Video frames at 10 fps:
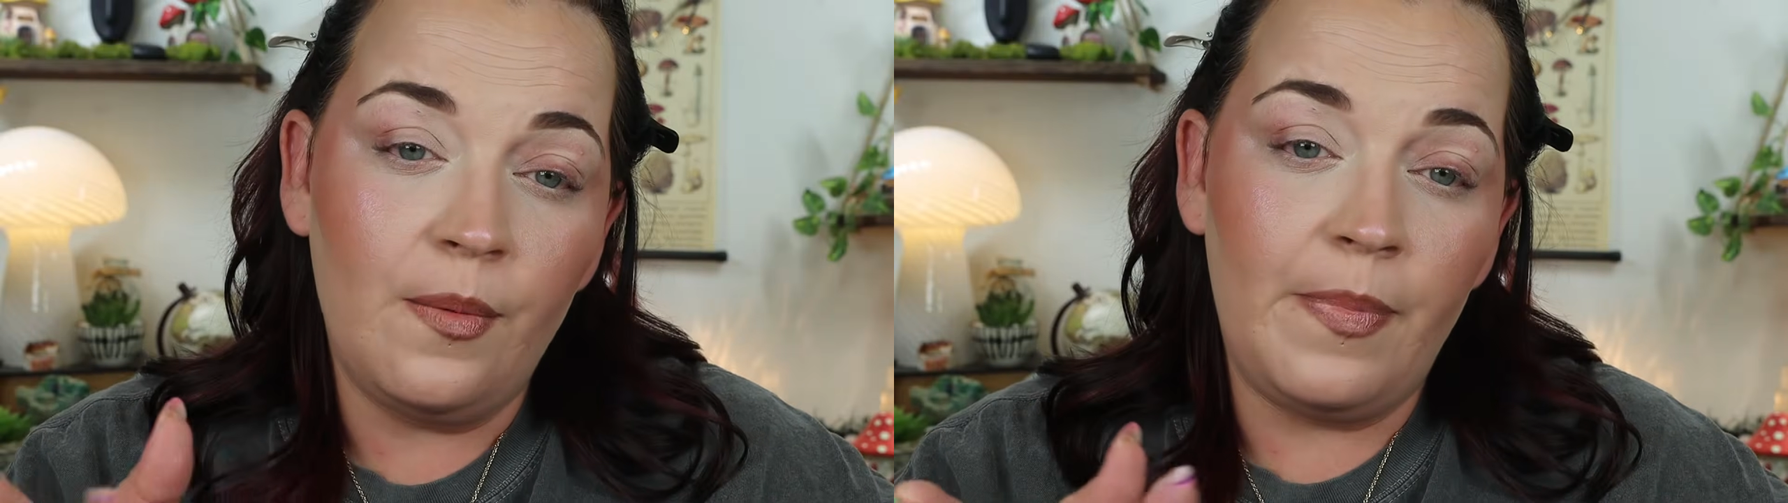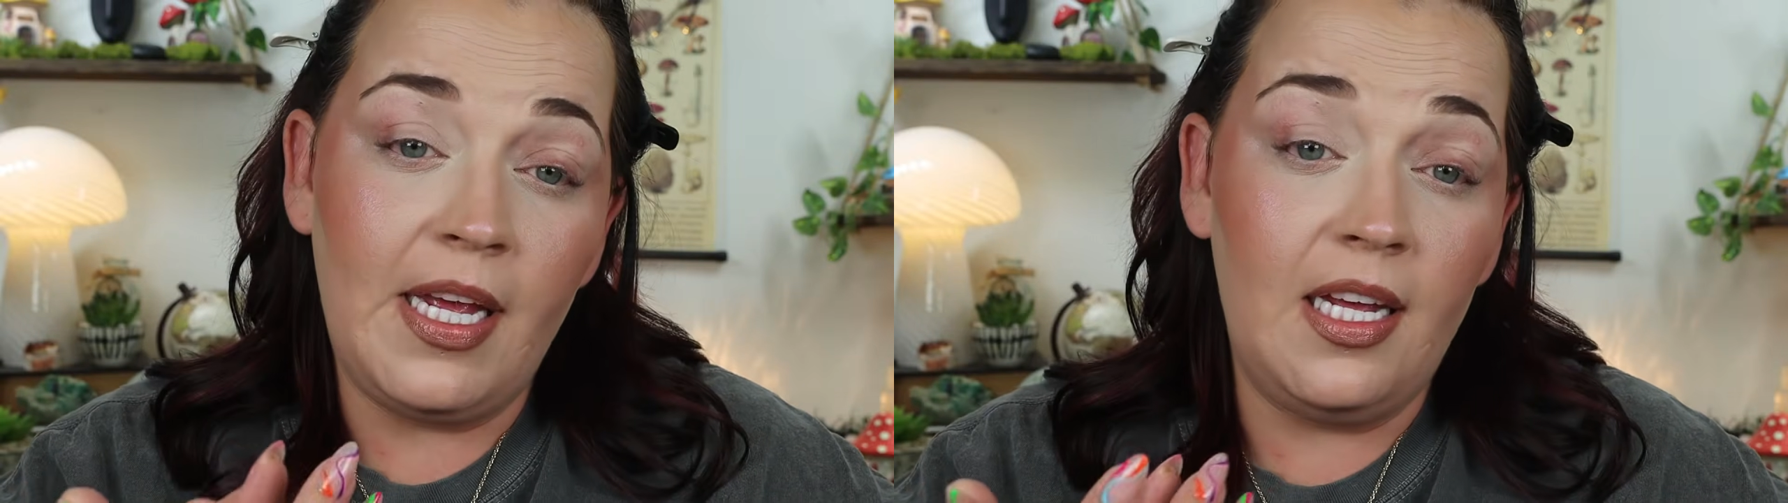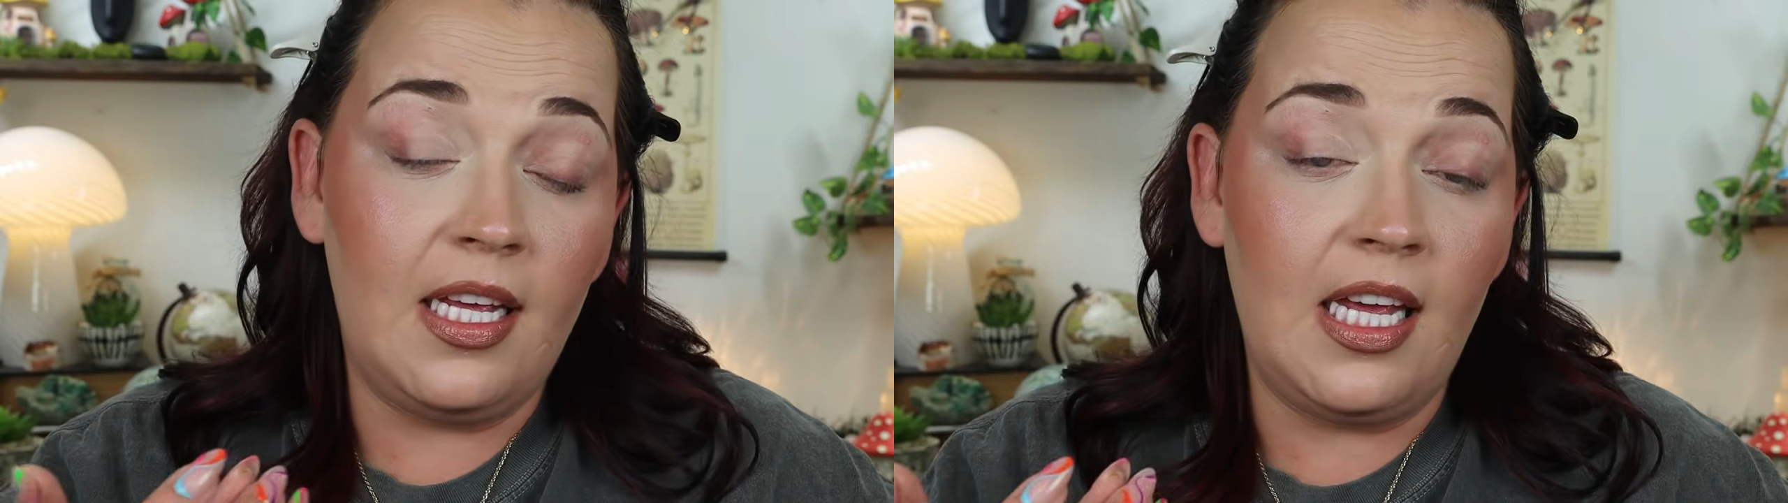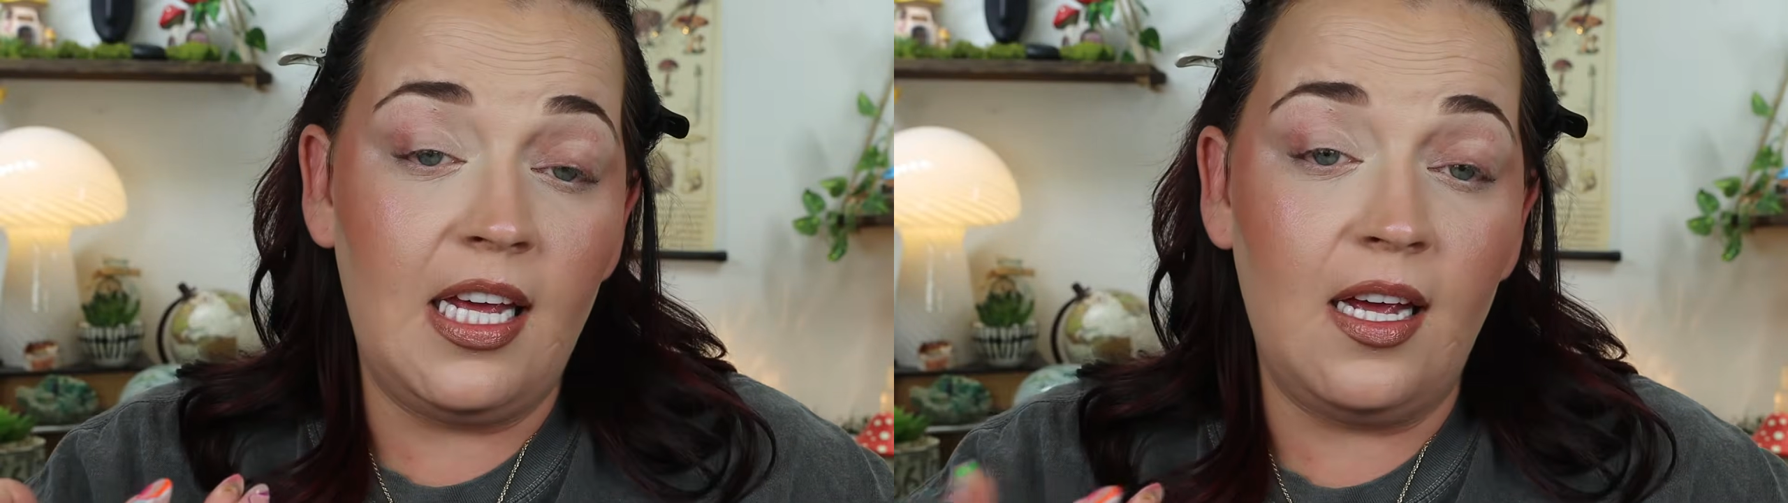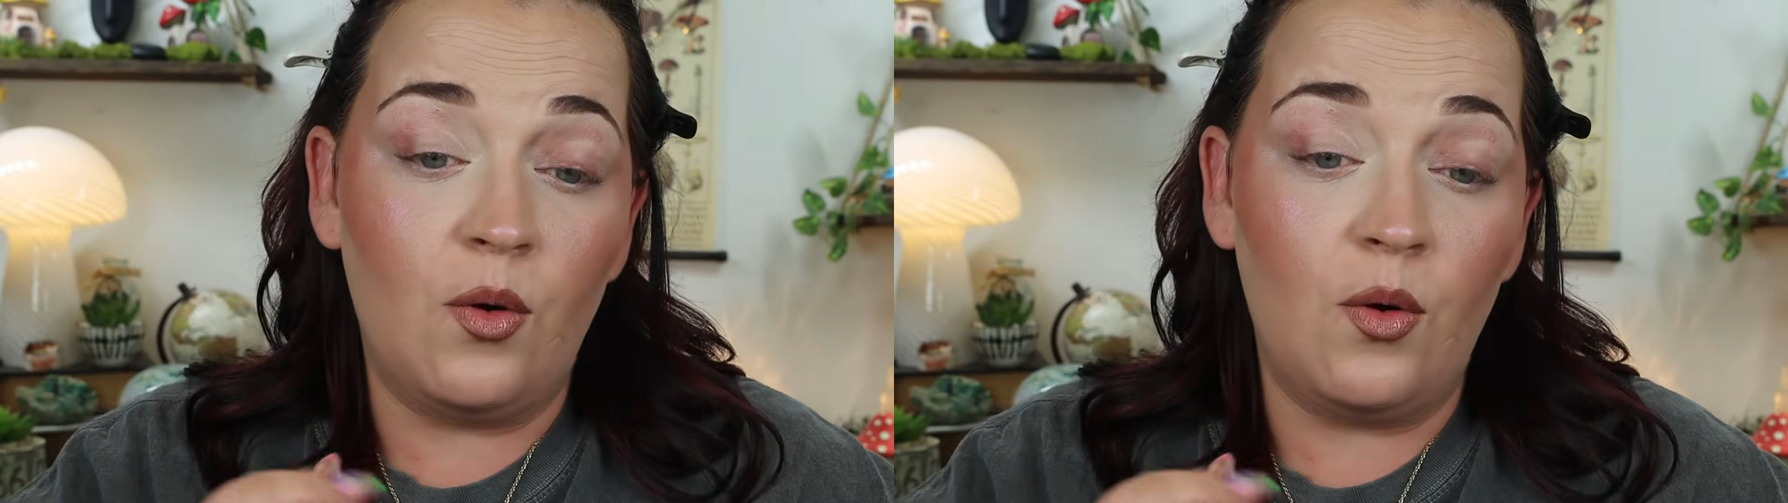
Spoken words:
pinky